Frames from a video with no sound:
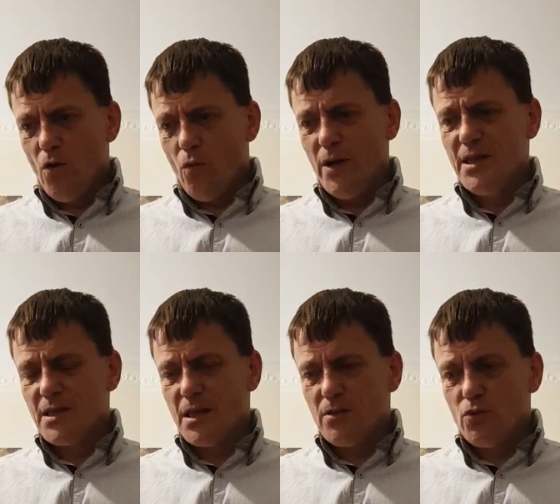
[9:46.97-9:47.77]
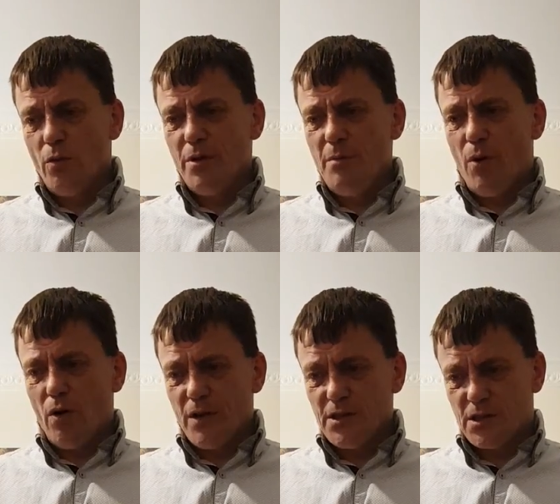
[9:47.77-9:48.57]
Why is it nobody
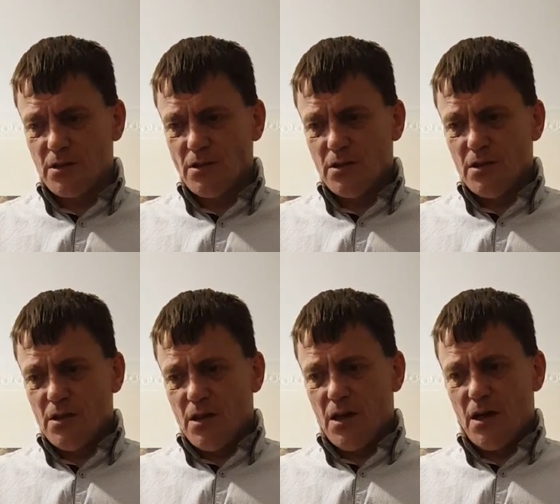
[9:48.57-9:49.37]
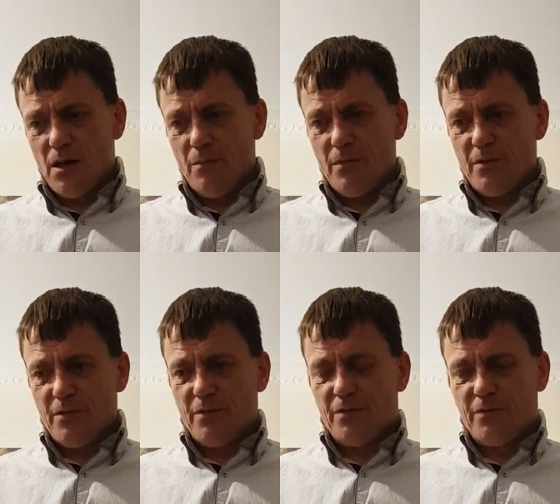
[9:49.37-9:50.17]
bothers
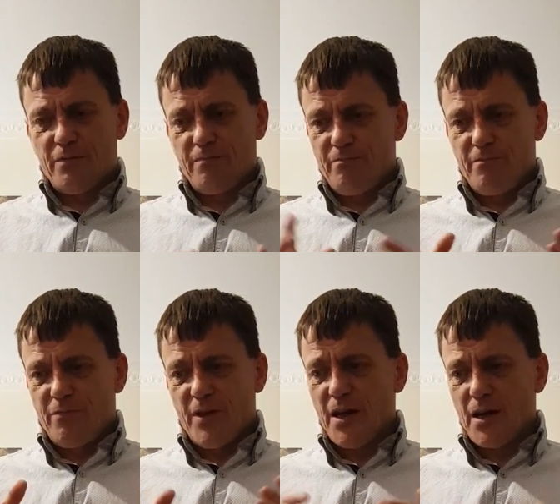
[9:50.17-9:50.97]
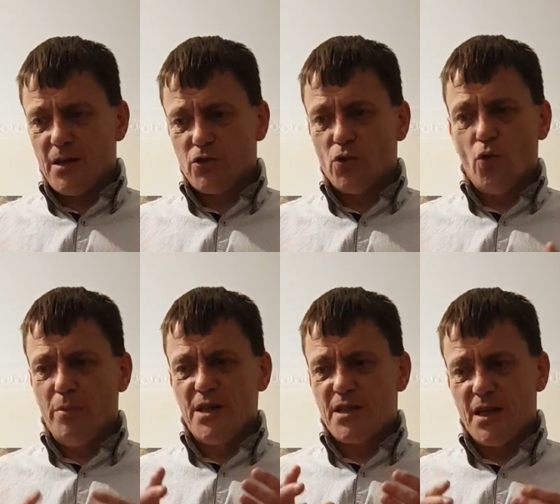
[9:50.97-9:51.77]
thanking us, or
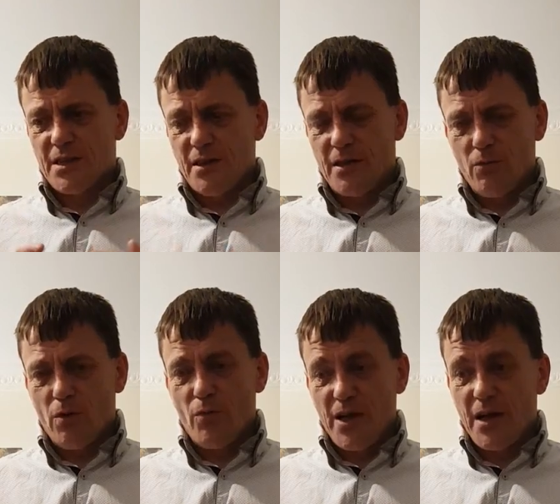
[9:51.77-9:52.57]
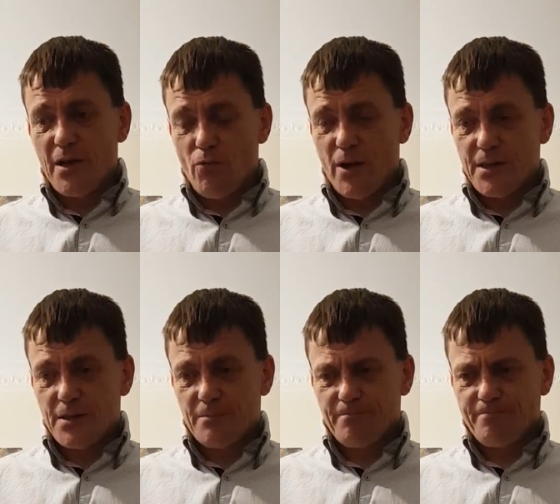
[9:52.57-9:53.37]
nobody says anything when we get it
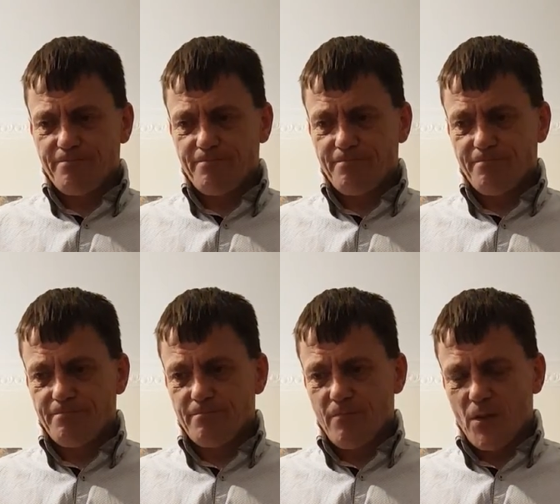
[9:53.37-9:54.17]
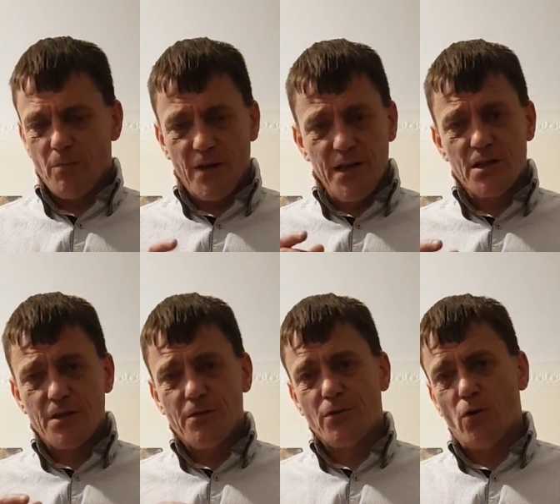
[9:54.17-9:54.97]
right? My
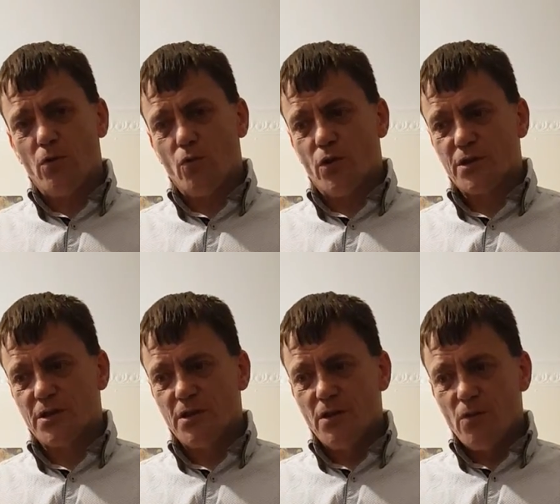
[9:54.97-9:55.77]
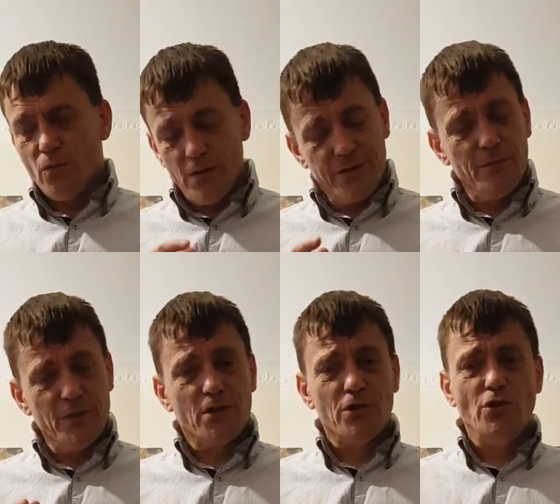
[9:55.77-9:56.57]
instant thought was, well then,
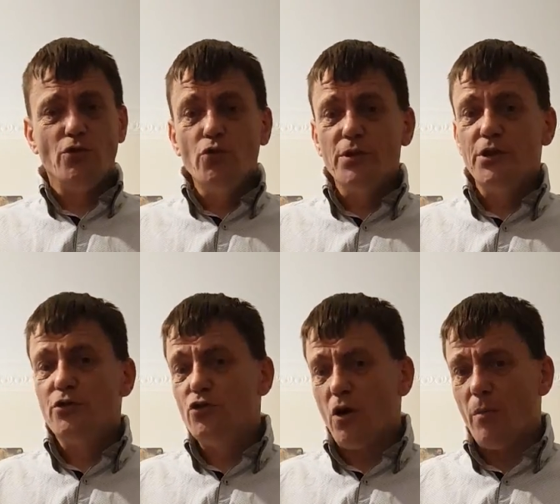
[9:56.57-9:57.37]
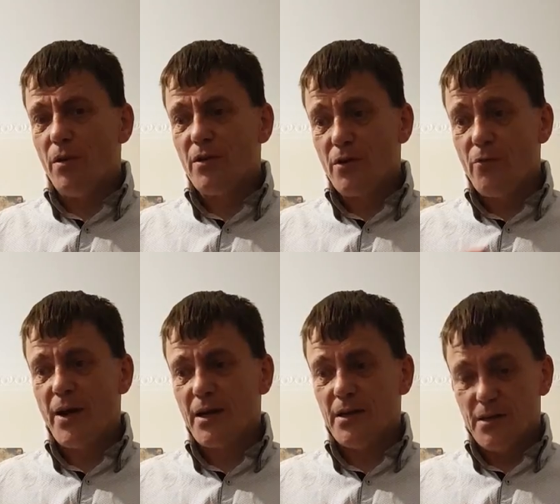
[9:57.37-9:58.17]
because you're doing your job
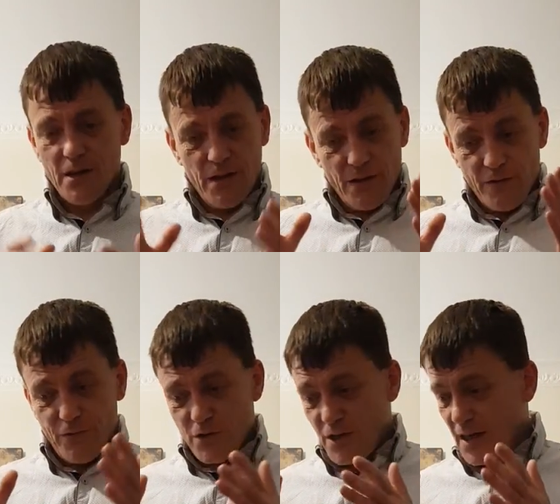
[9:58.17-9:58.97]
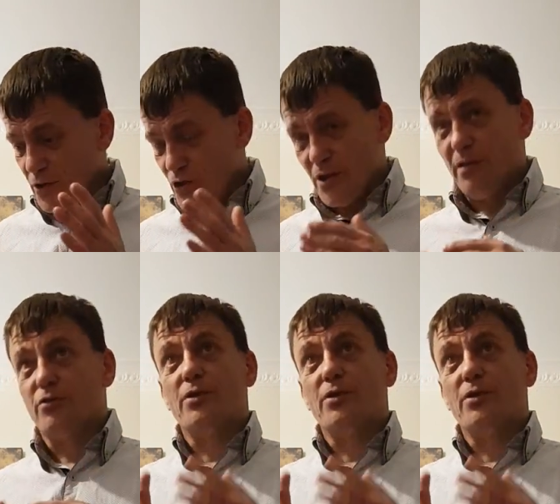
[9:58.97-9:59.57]
correctly. If you stack your shelves